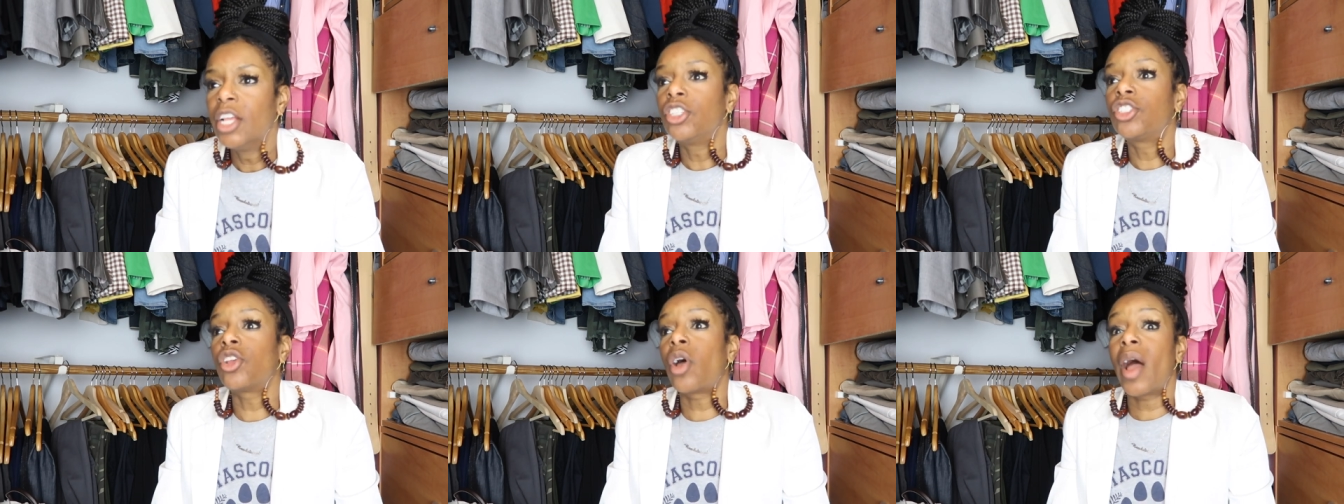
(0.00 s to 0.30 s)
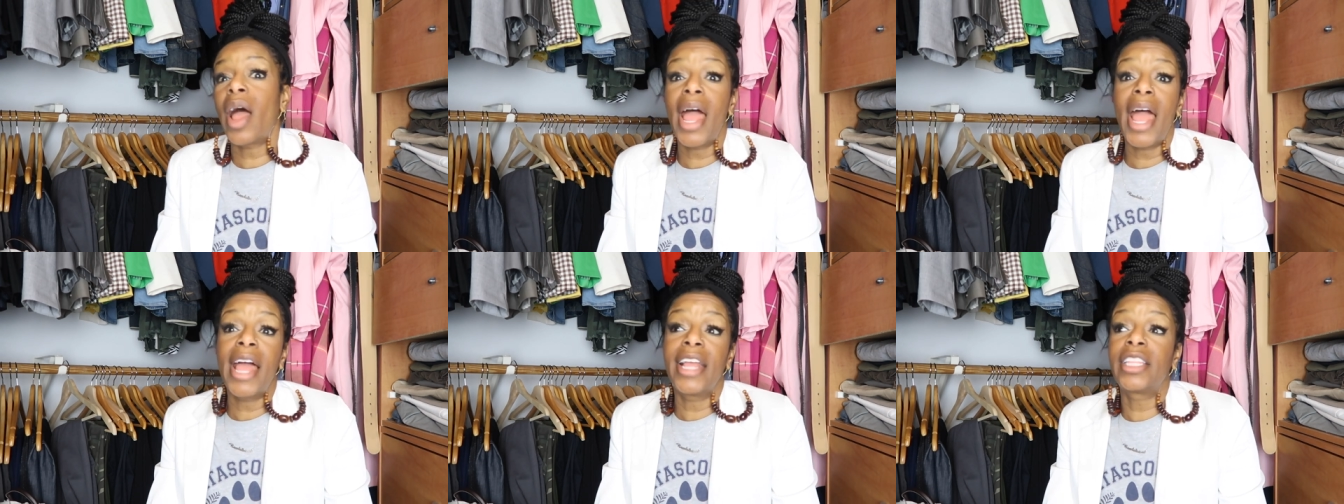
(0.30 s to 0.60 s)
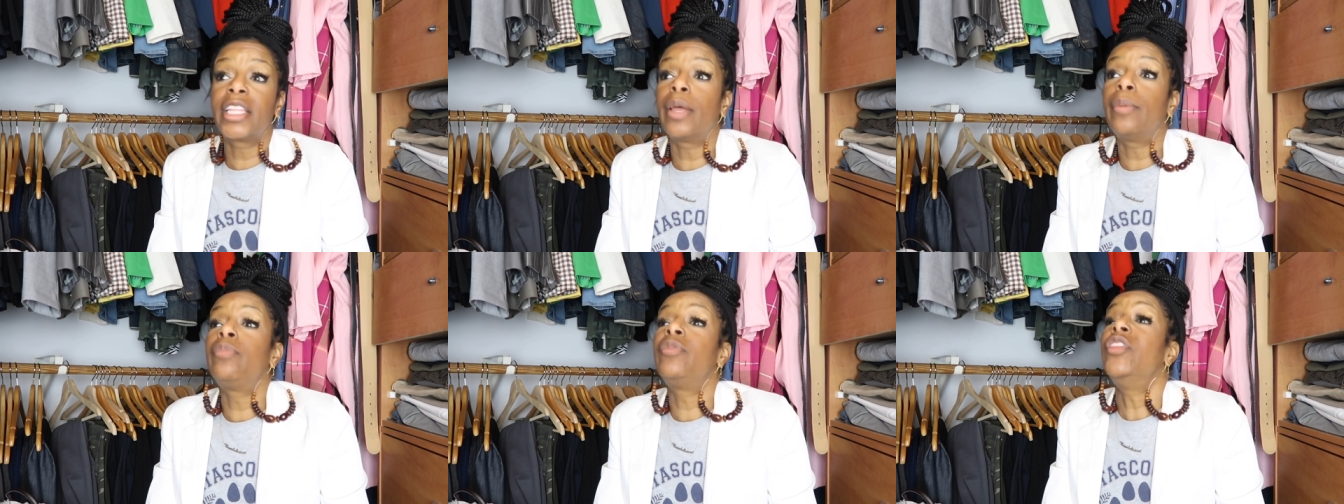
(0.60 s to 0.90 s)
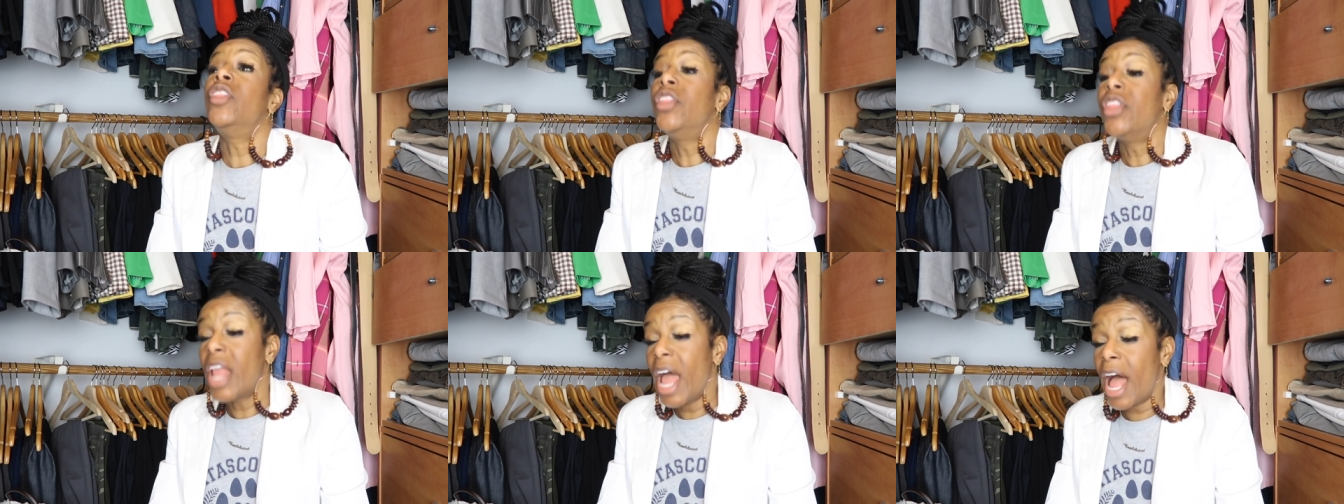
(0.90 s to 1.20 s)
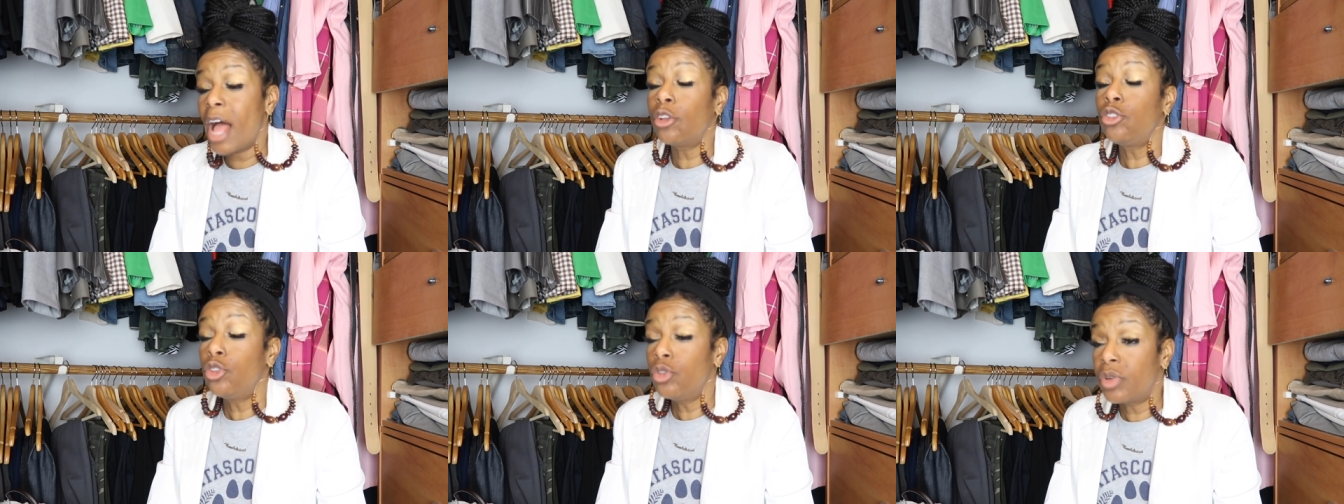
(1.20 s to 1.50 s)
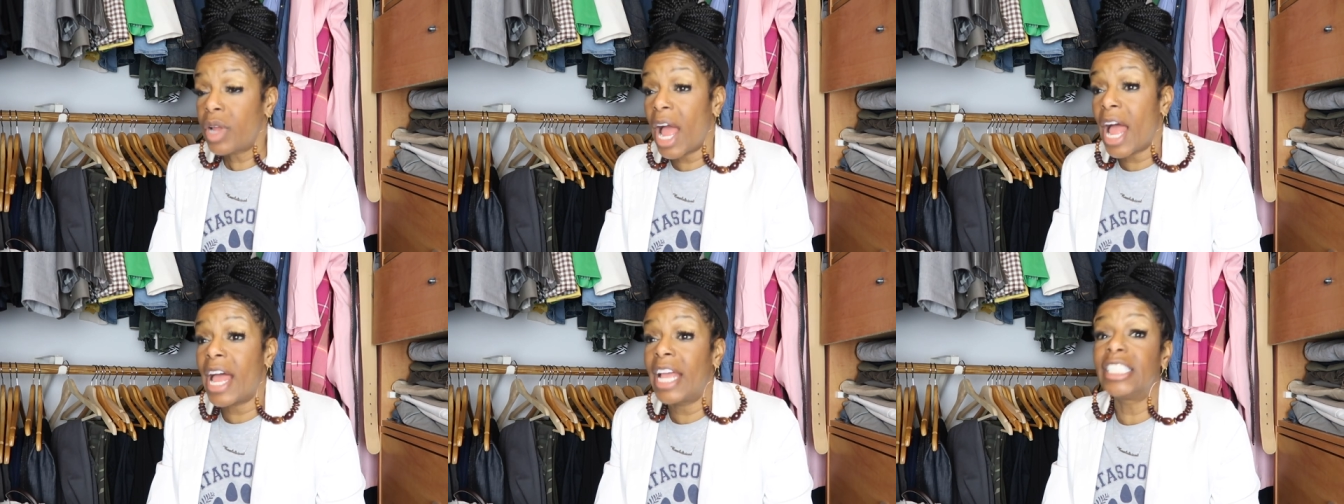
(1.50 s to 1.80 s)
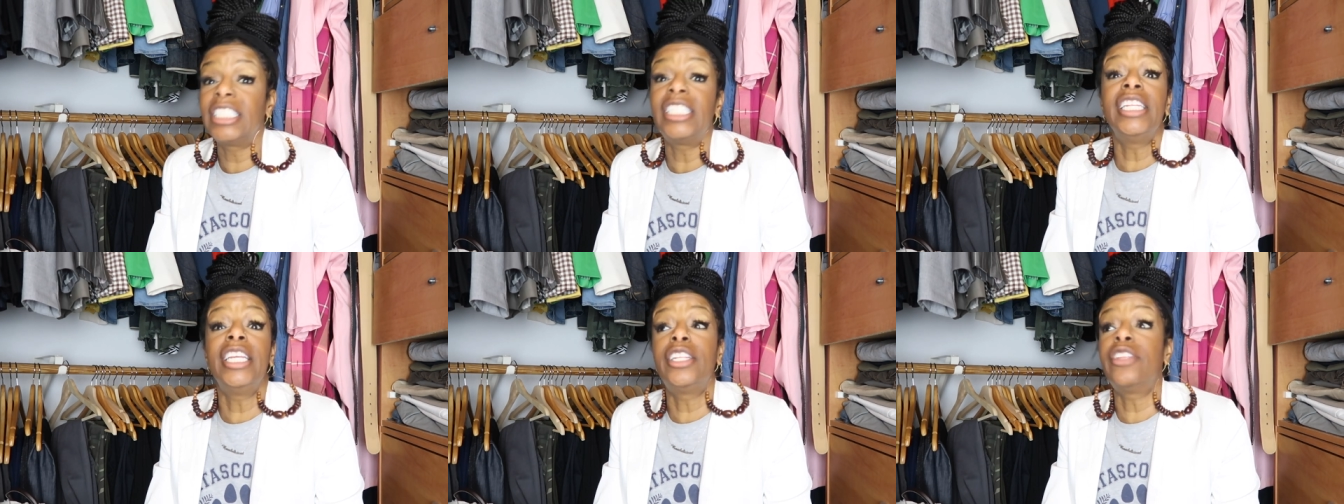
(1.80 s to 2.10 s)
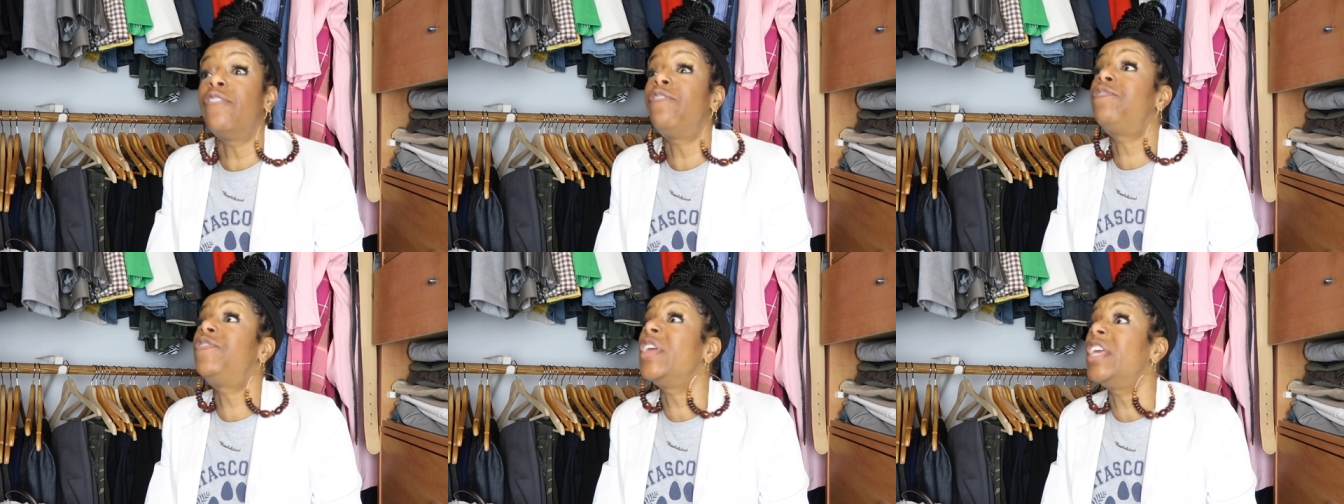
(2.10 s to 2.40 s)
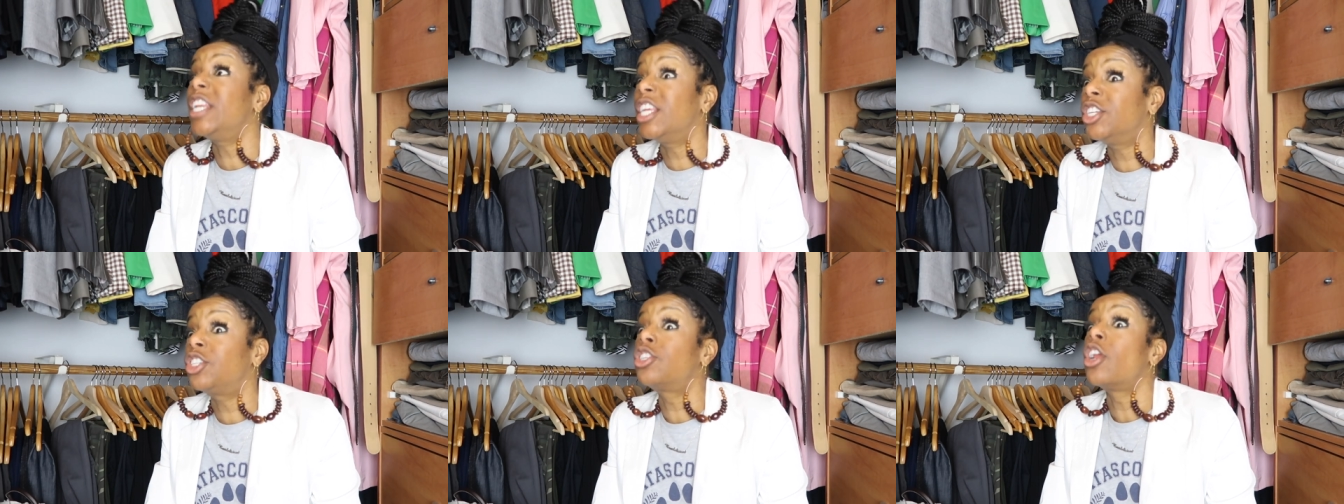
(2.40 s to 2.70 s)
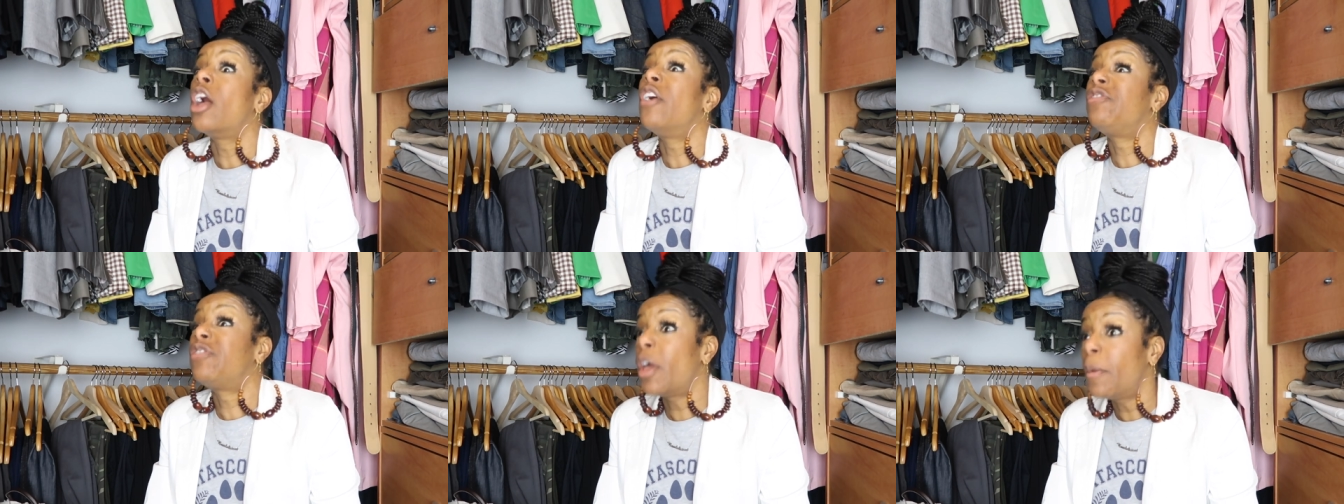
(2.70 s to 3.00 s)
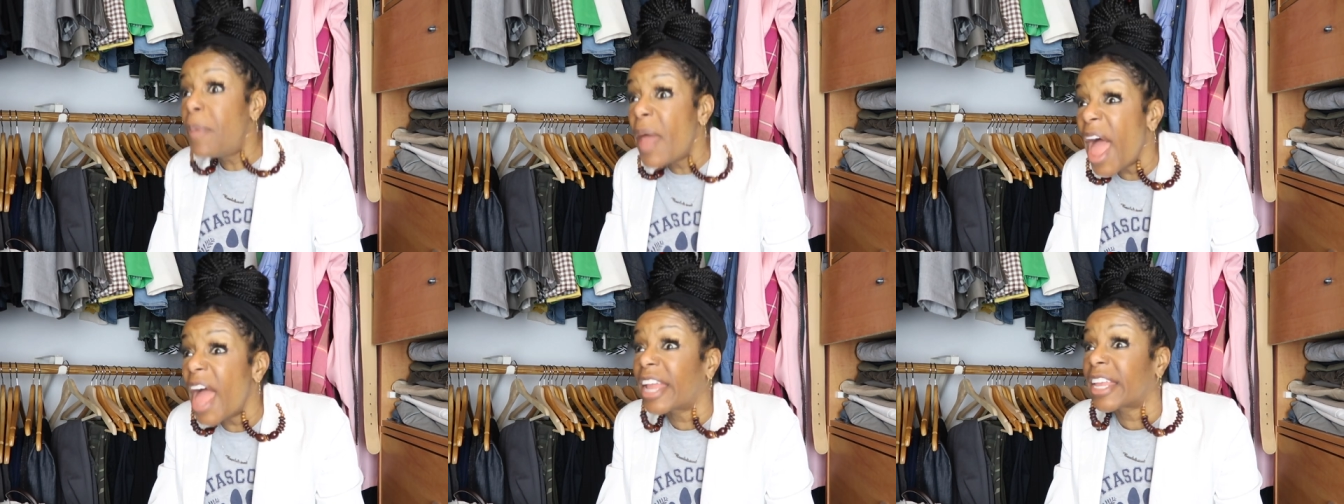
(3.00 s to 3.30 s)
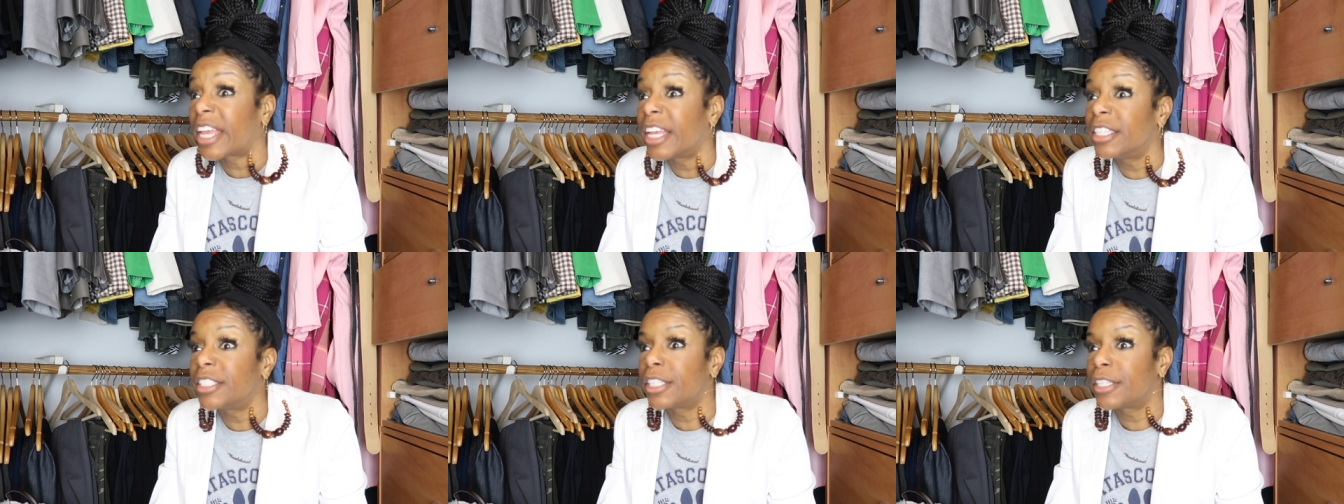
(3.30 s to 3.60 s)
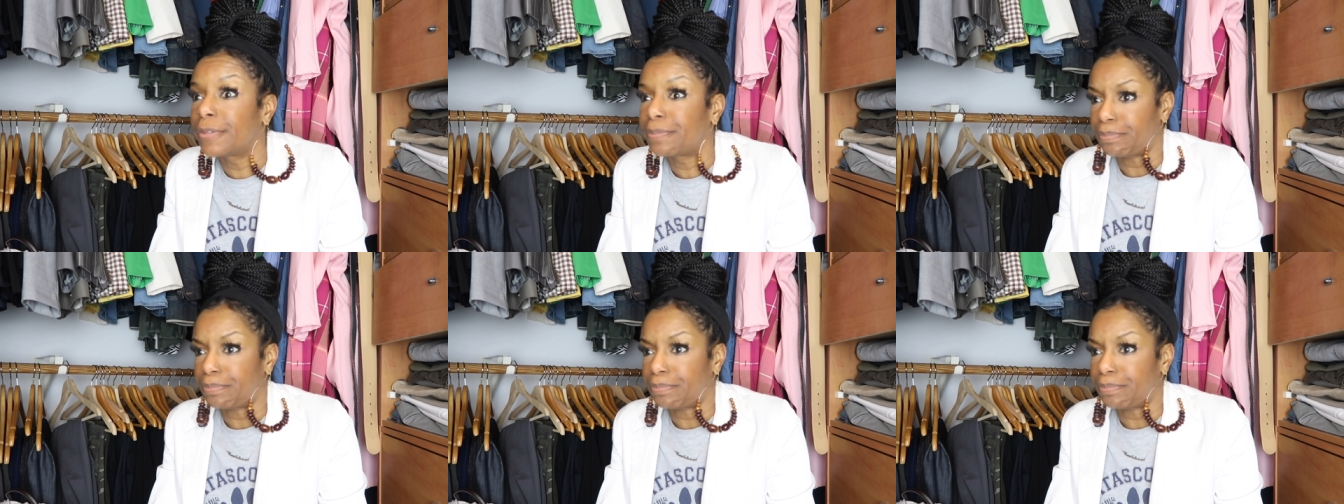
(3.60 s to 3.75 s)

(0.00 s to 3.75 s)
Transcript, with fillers: So I had them, now you guys need to finish the packet.